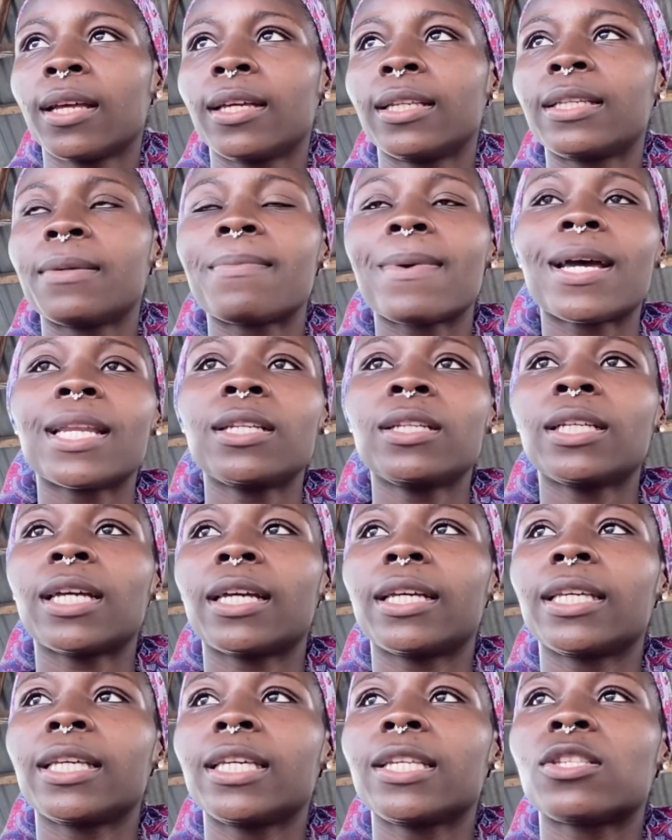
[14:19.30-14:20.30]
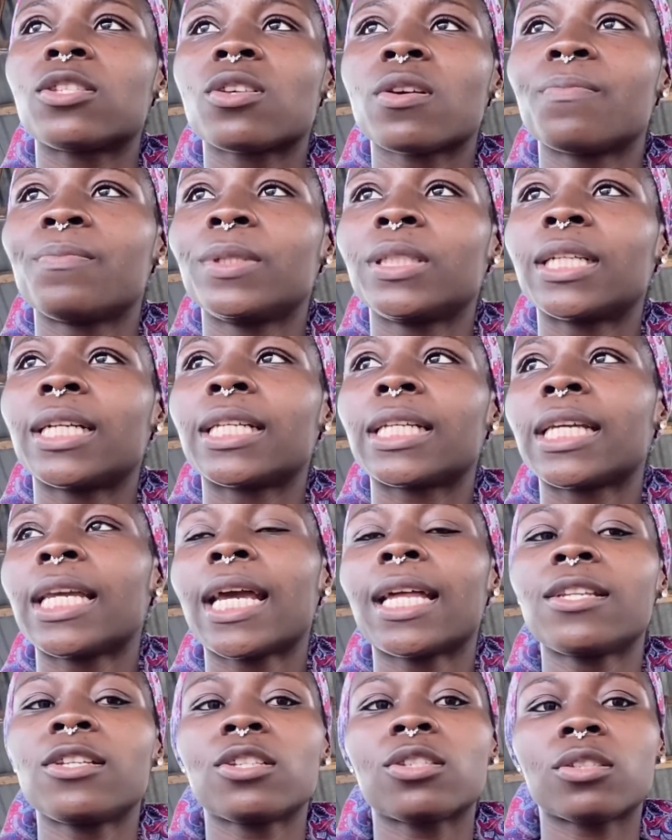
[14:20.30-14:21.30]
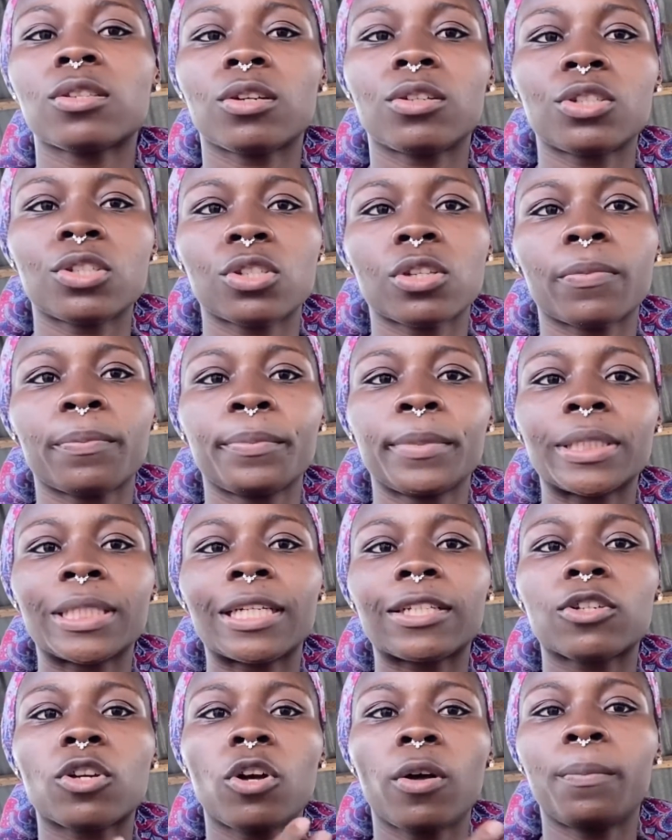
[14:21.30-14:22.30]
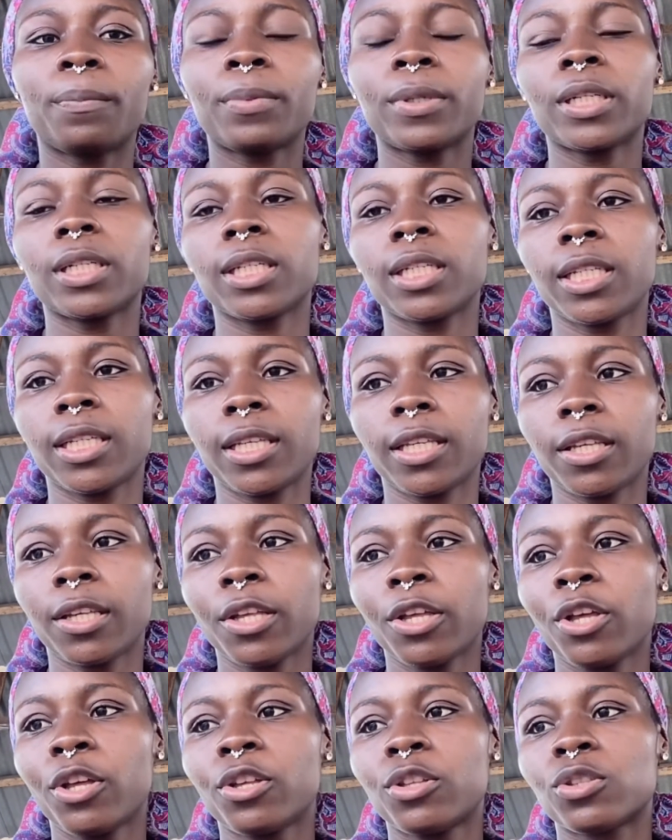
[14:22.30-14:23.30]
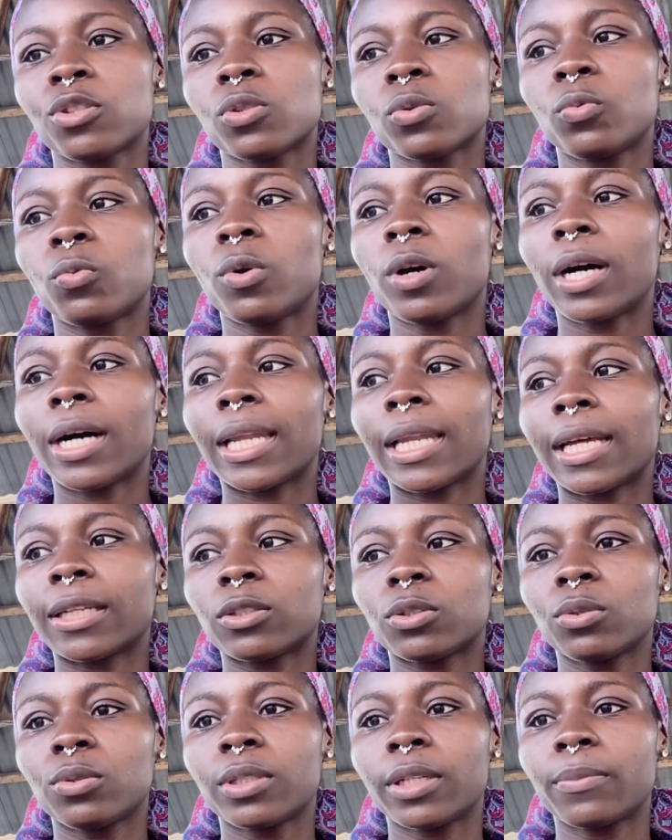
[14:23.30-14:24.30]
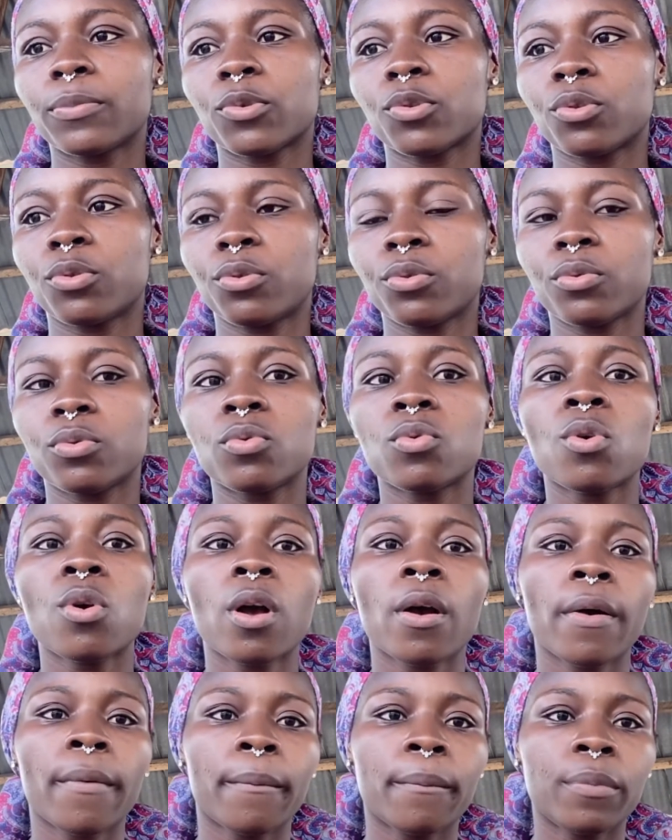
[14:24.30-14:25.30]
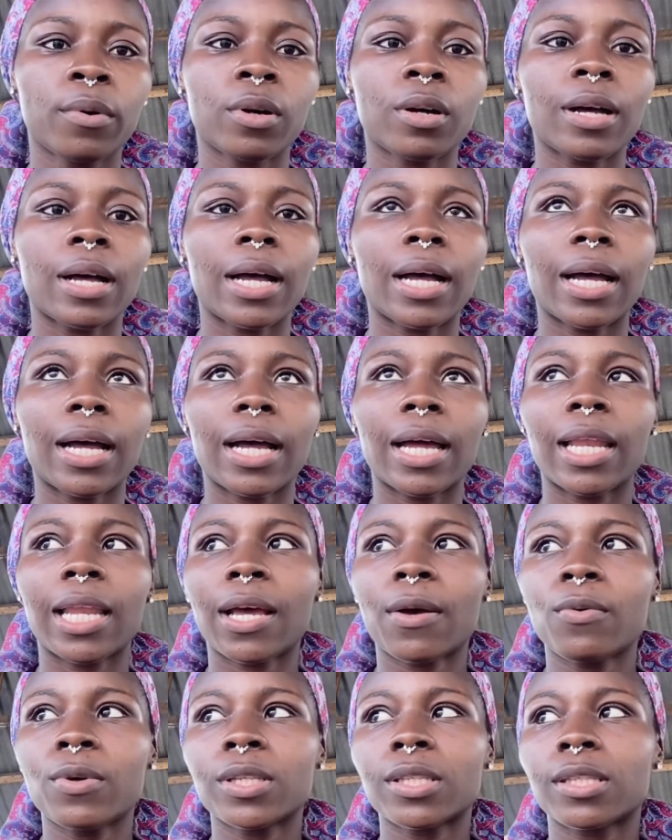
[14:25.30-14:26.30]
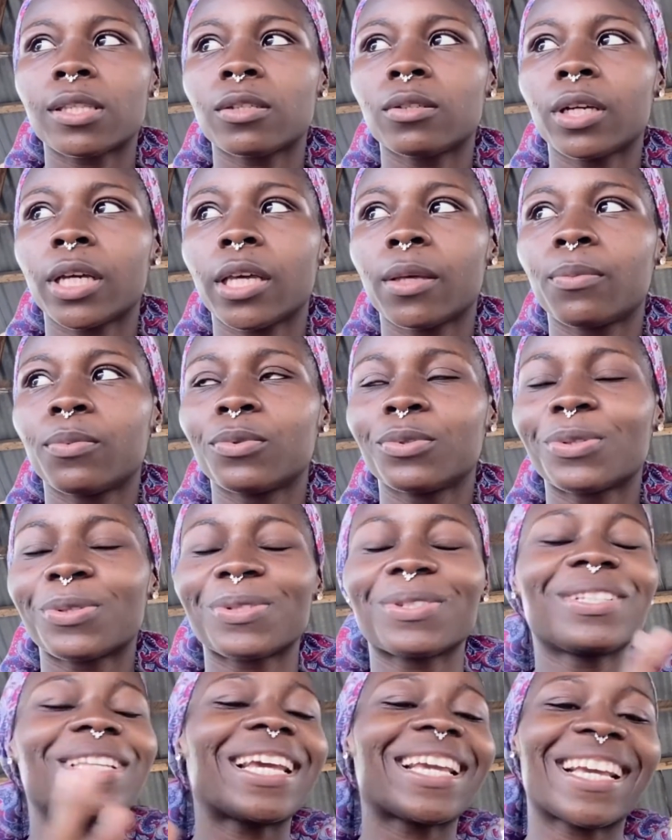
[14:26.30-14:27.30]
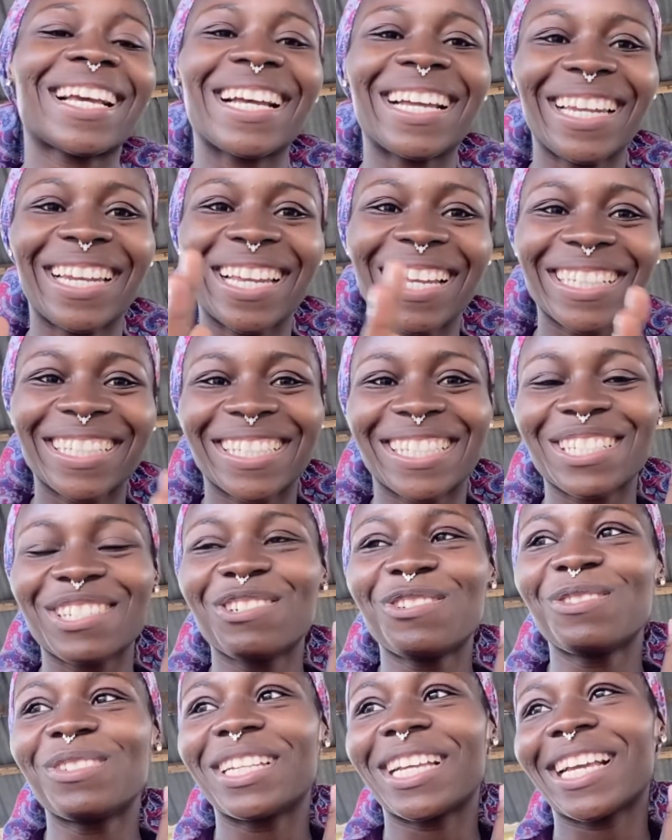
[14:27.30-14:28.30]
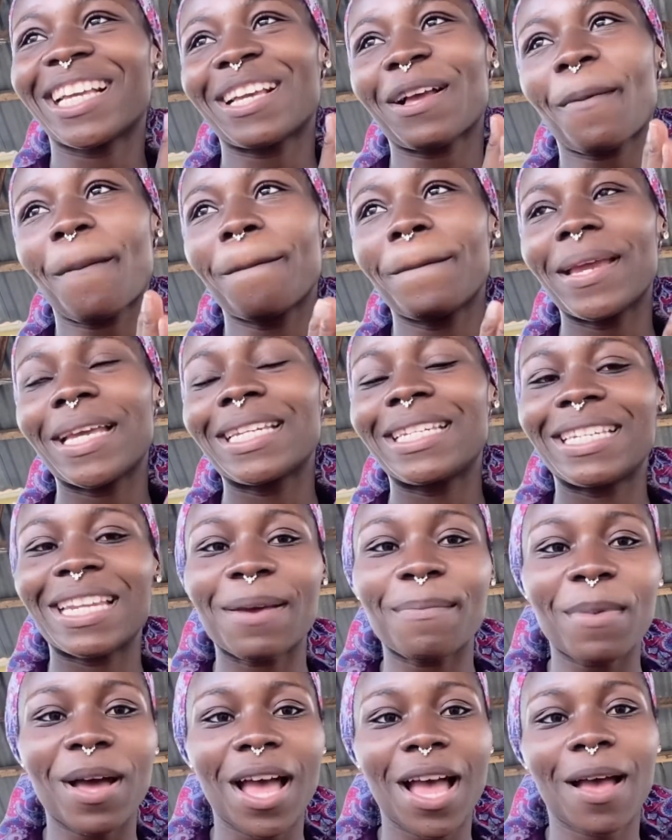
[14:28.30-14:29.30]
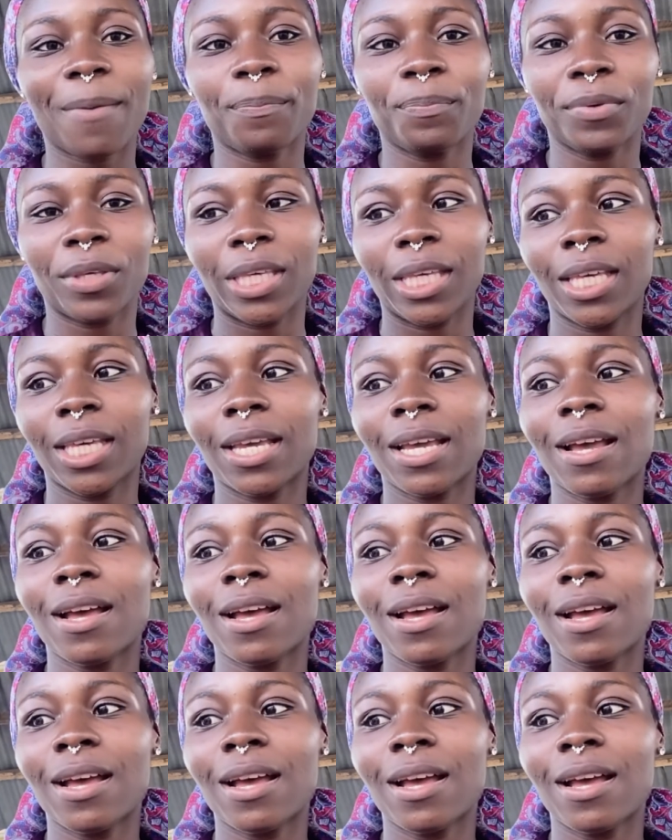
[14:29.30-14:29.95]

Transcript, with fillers: the man is submitted he and his son submitted completely to what allah told them to do but allah was still able to like allah still like made them happy